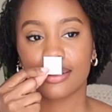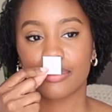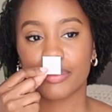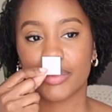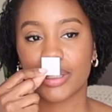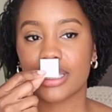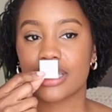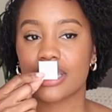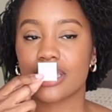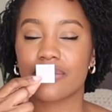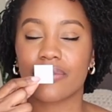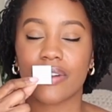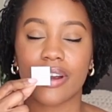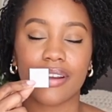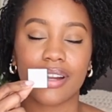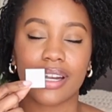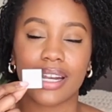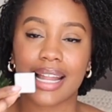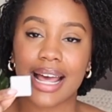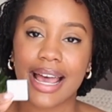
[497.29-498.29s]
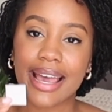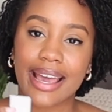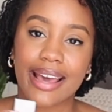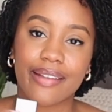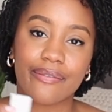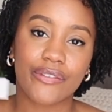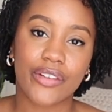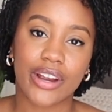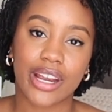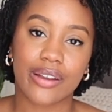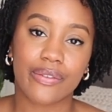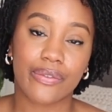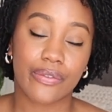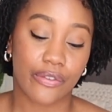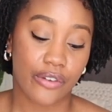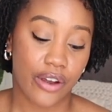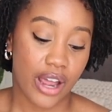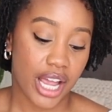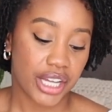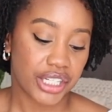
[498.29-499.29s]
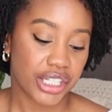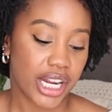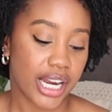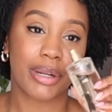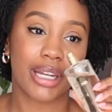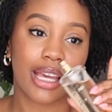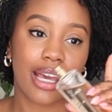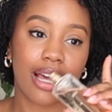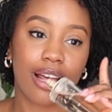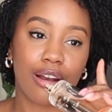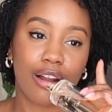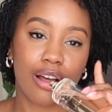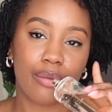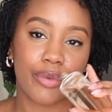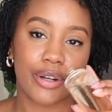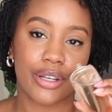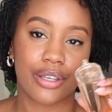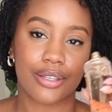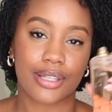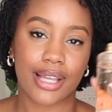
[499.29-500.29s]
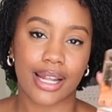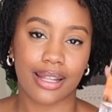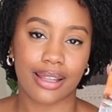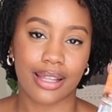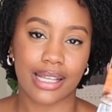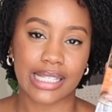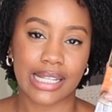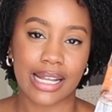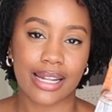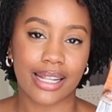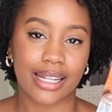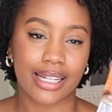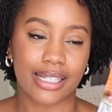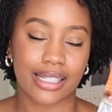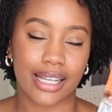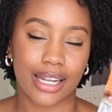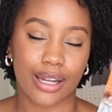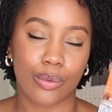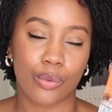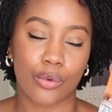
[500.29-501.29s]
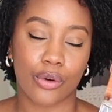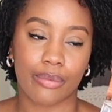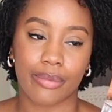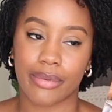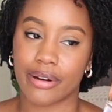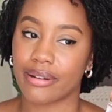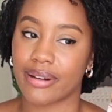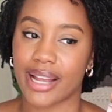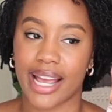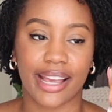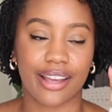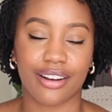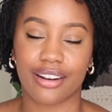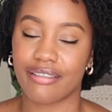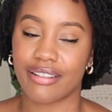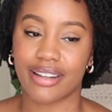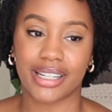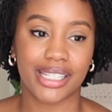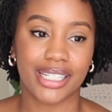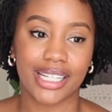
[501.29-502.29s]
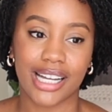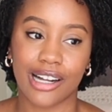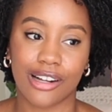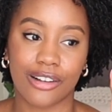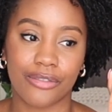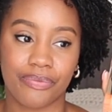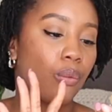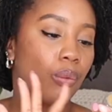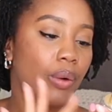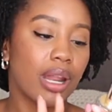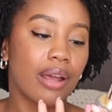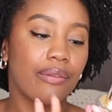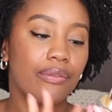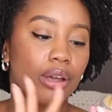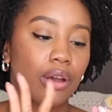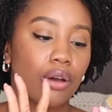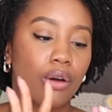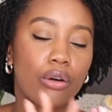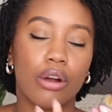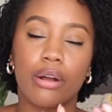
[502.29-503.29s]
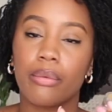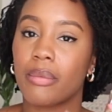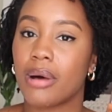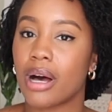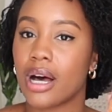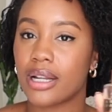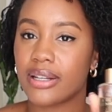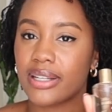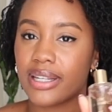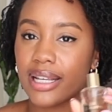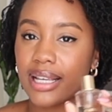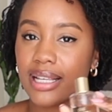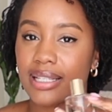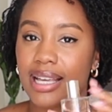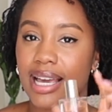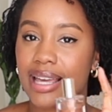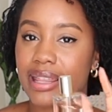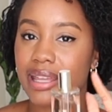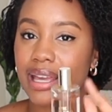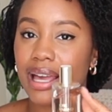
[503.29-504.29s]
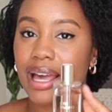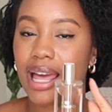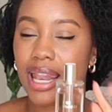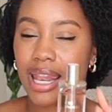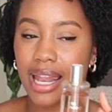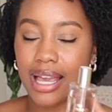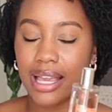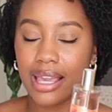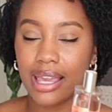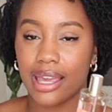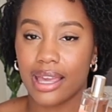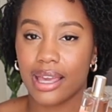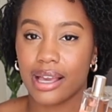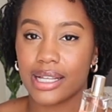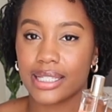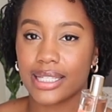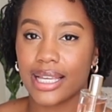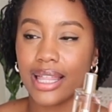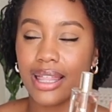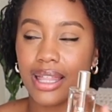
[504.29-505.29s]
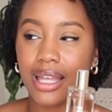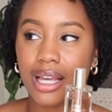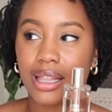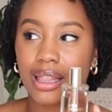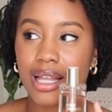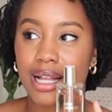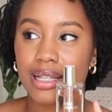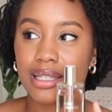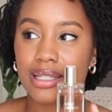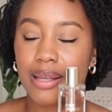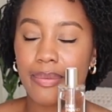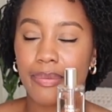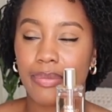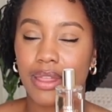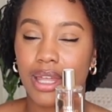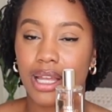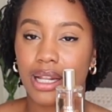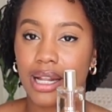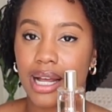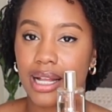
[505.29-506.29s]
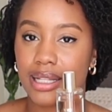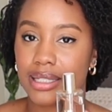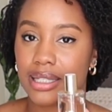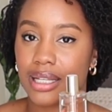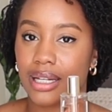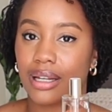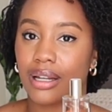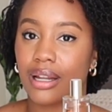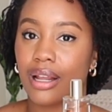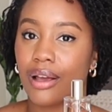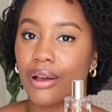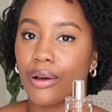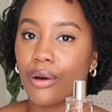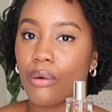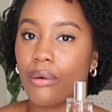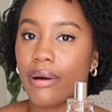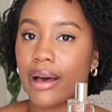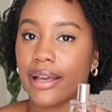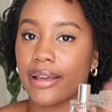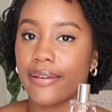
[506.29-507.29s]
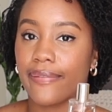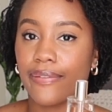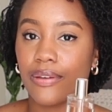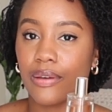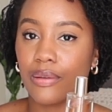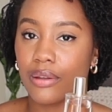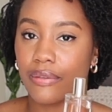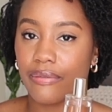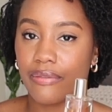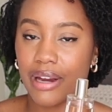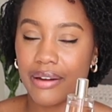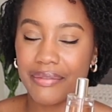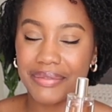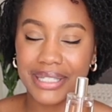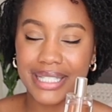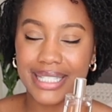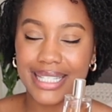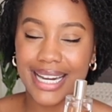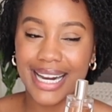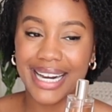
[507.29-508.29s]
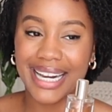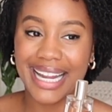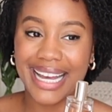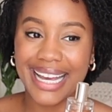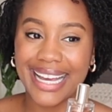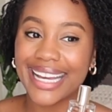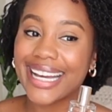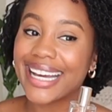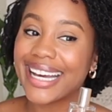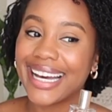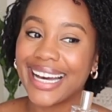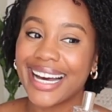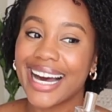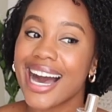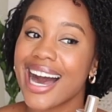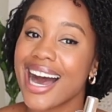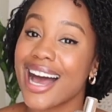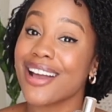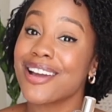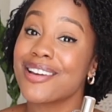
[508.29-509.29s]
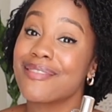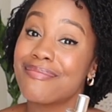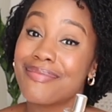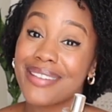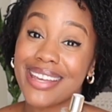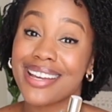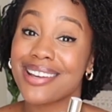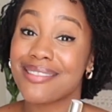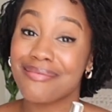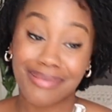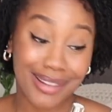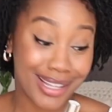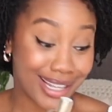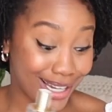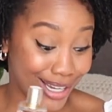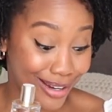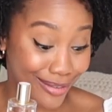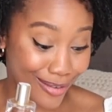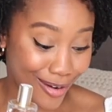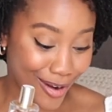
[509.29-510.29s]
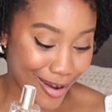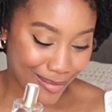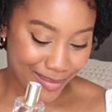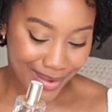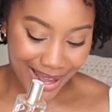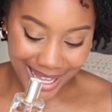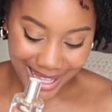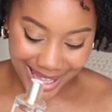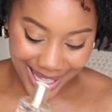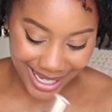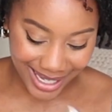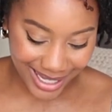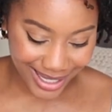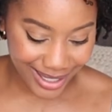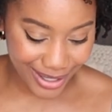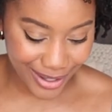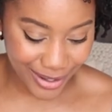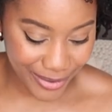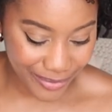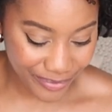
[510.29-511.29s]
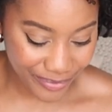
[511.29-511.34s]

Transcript: But this is very light and very fresh. I'm gonna get a lot more use out of this now that it's getting warmer. I can already tell. Whatever Gourmand is, I think I like it because I think that's something that's in quite a few of the fragrances that I like. I could be completely wrong, but I think so.